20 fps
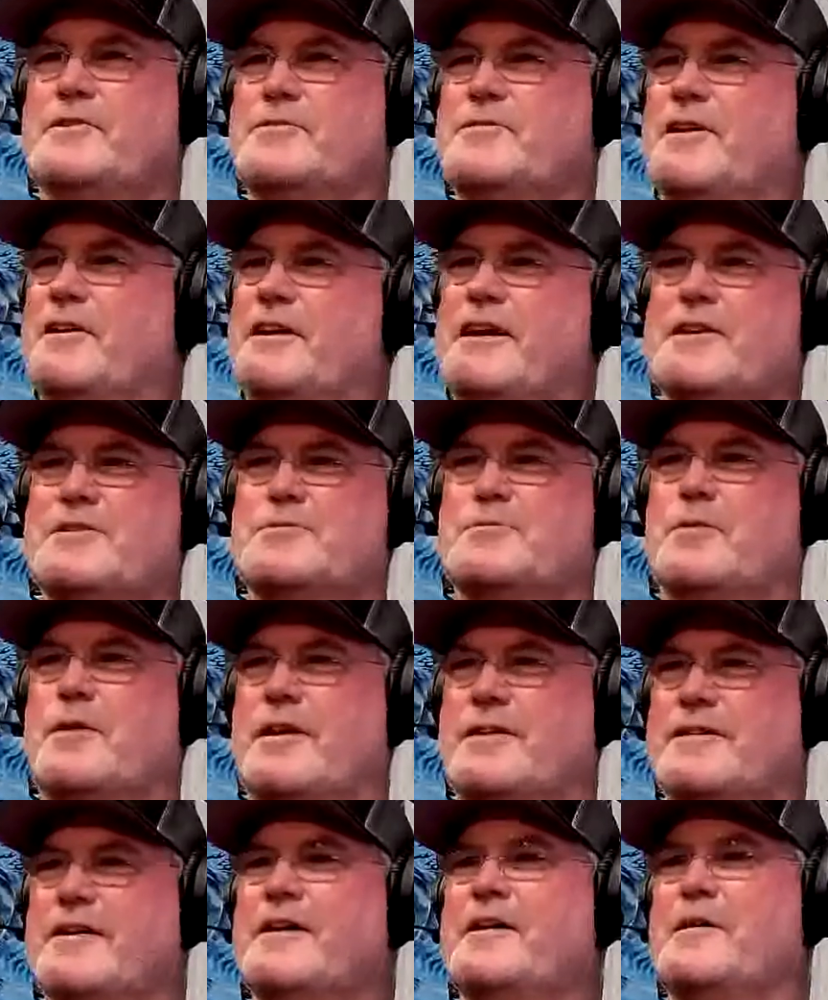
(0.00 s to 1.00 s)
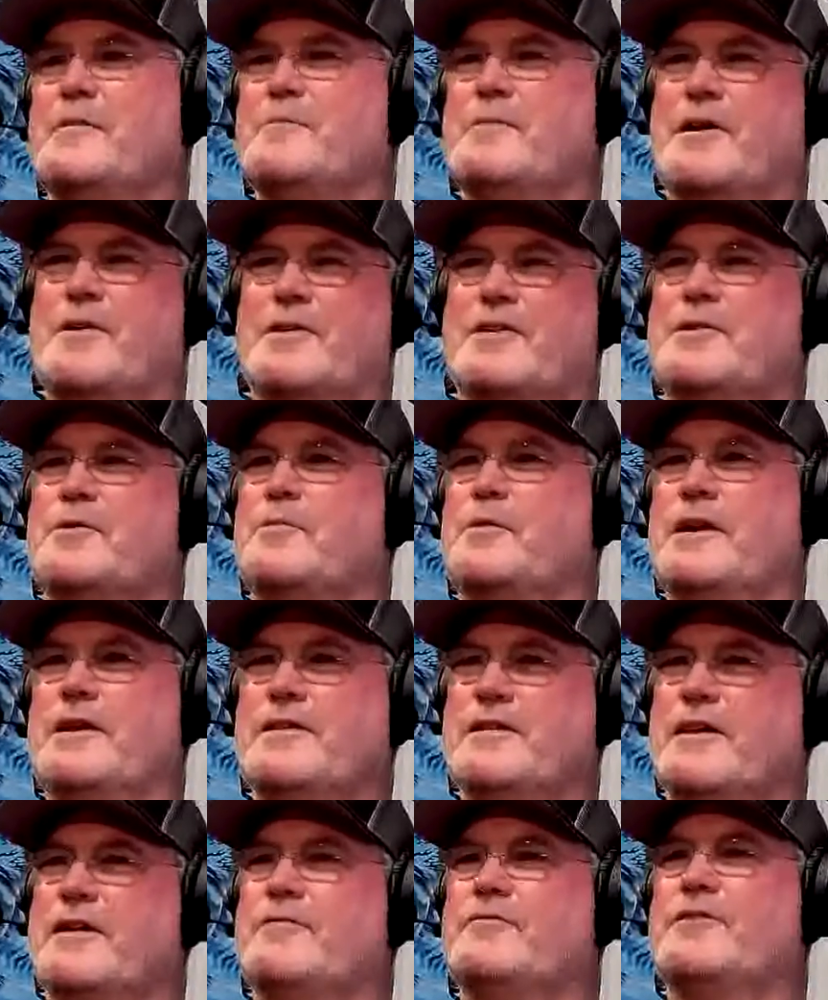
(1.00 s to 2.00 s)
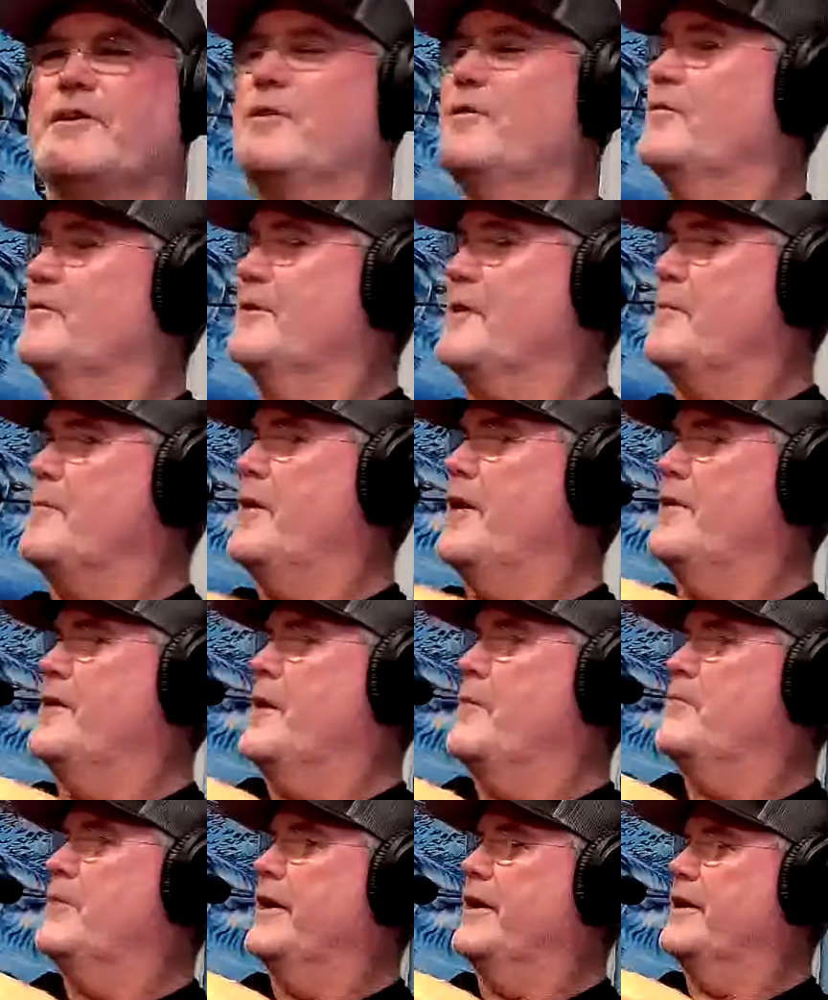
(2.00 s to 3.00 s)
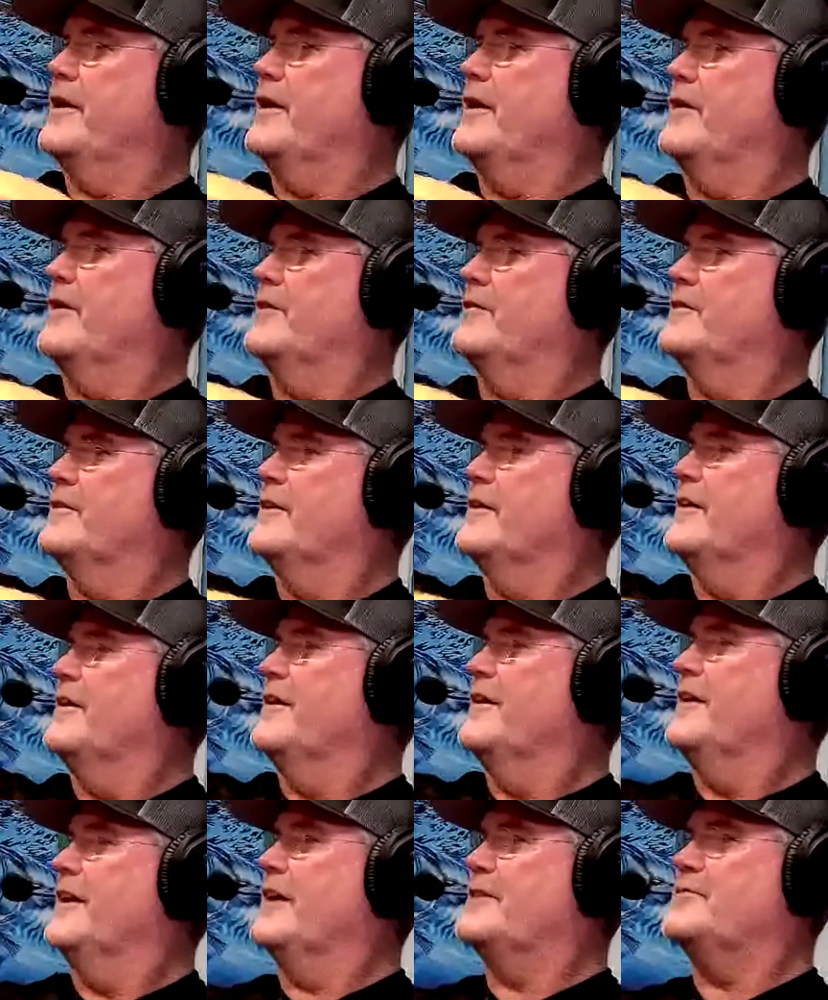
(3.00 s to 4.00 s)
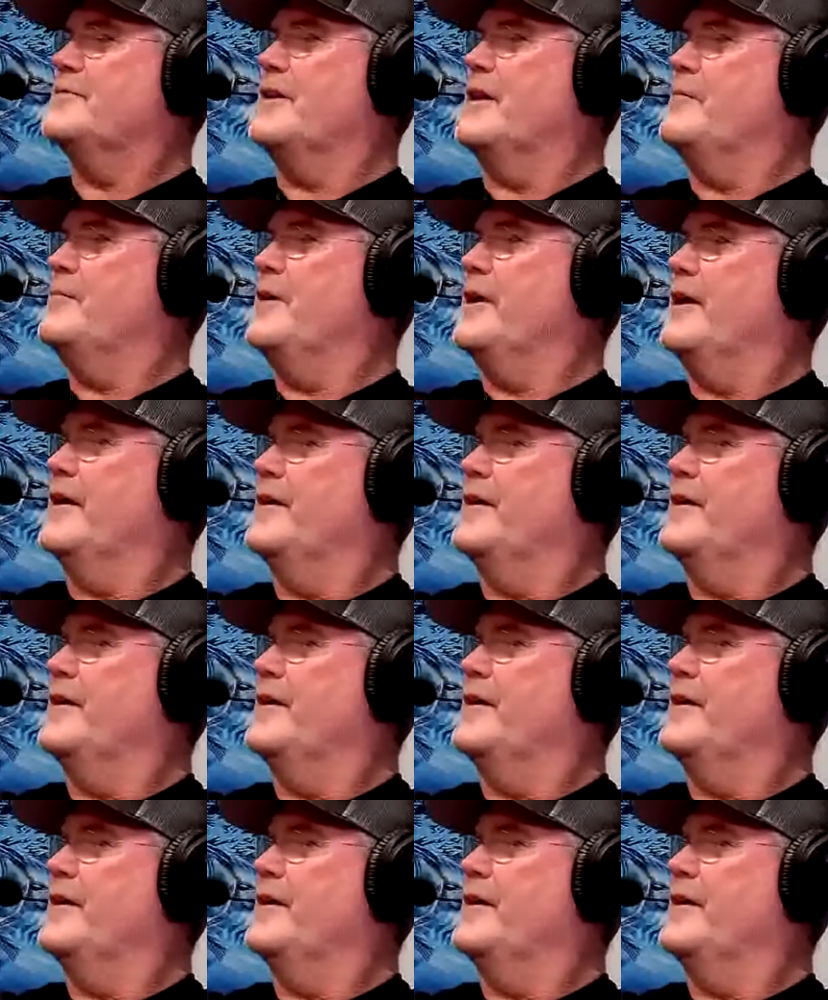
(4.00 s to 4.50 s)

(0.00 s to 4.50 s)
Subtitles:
Now guess what? America, we love you. Come on, now bring it on. That's what I mean.